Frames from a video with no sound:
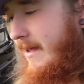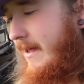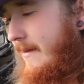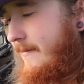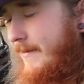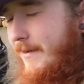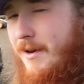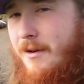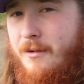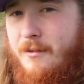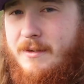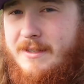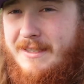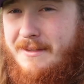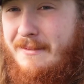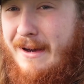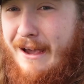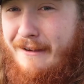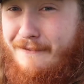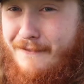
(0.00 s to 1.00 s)
Even though it
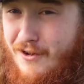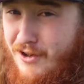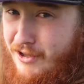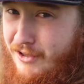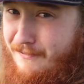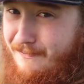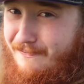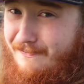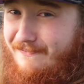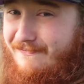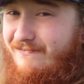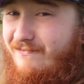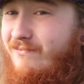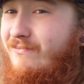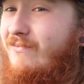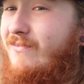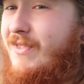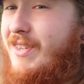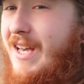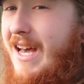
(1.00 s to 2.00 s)
wasn't my fault,
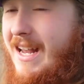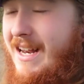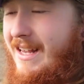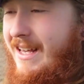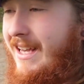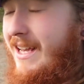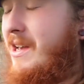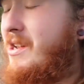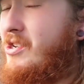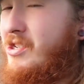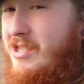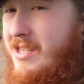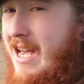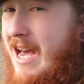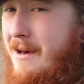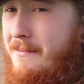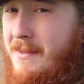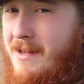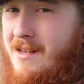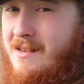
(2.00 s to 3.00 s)
sadly, it just
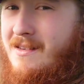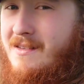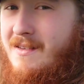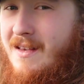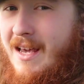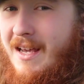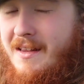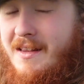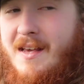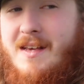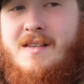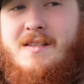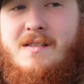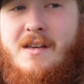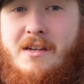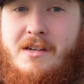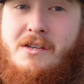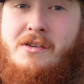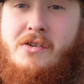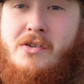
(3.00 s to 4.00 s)
happens like
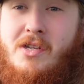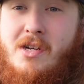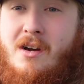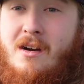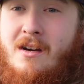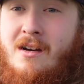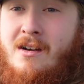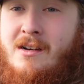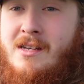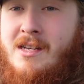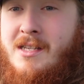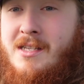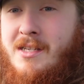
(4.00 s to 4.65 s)
this on used cars.